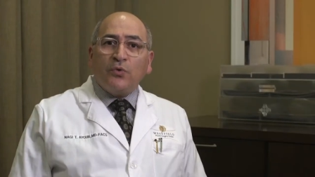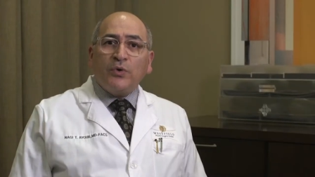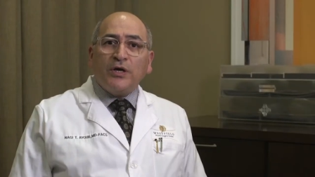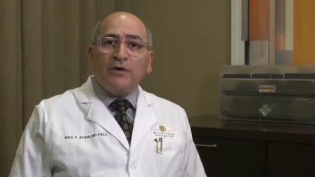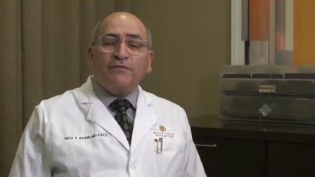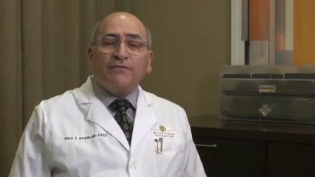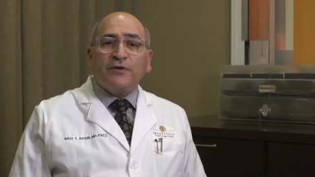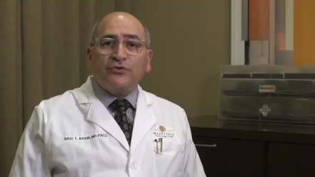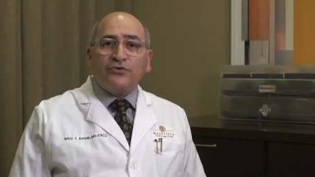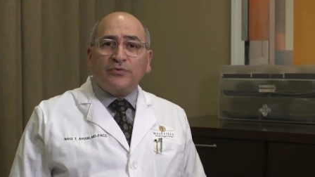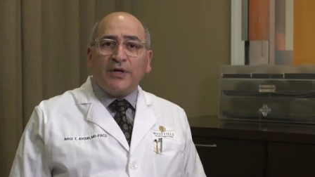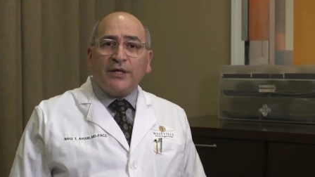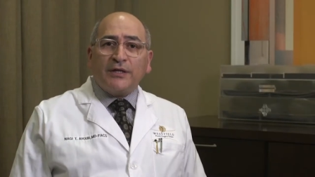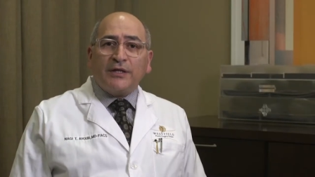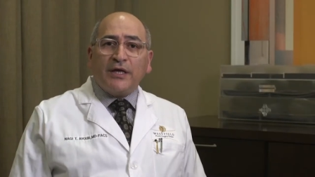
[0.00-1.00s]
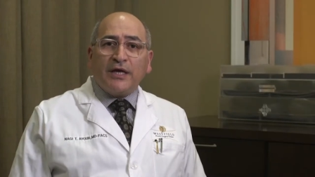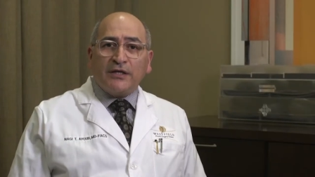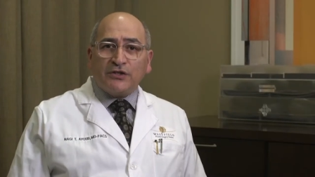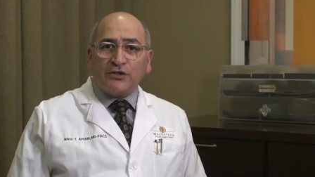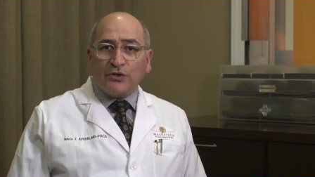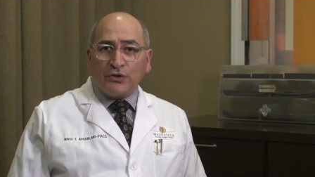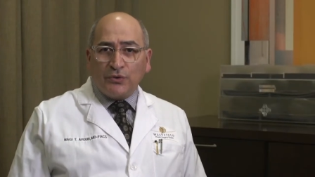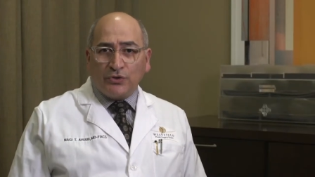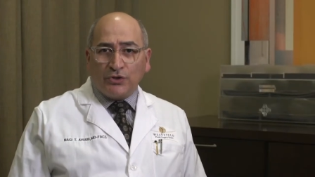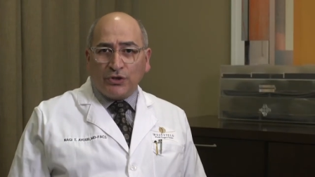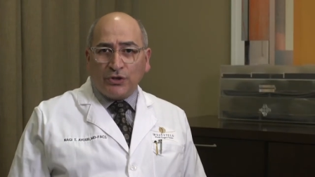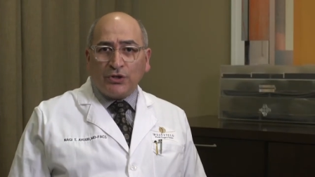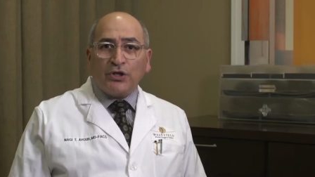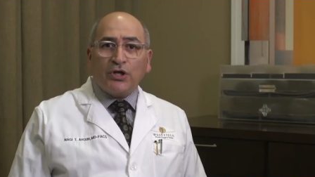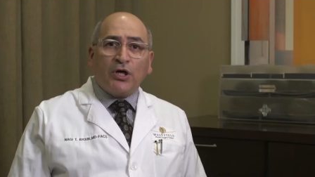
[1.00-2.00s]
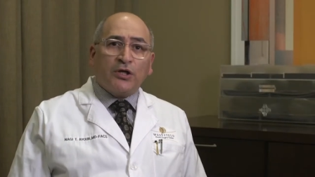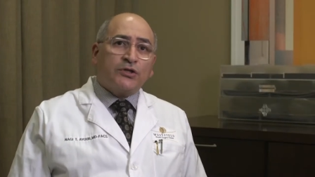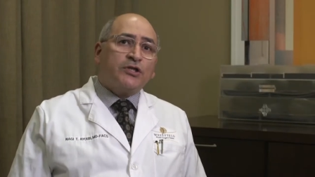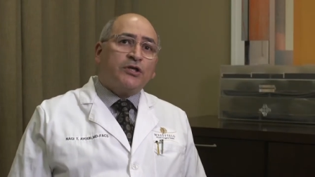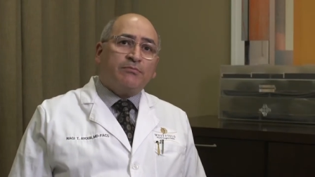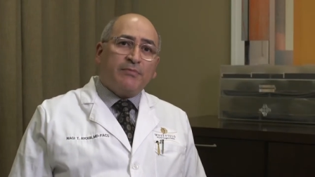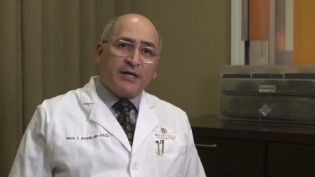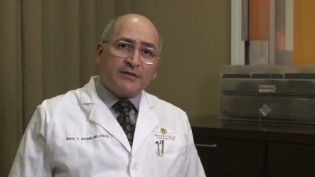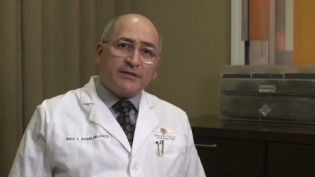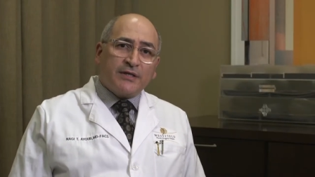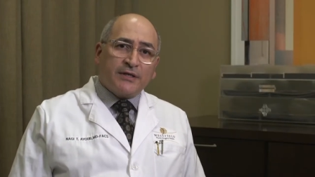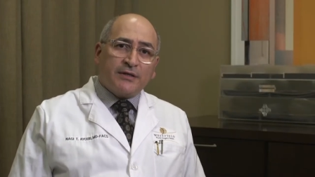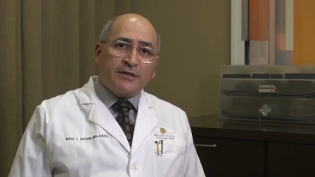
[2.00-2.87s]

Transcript: we infiltrate a solution called tumescent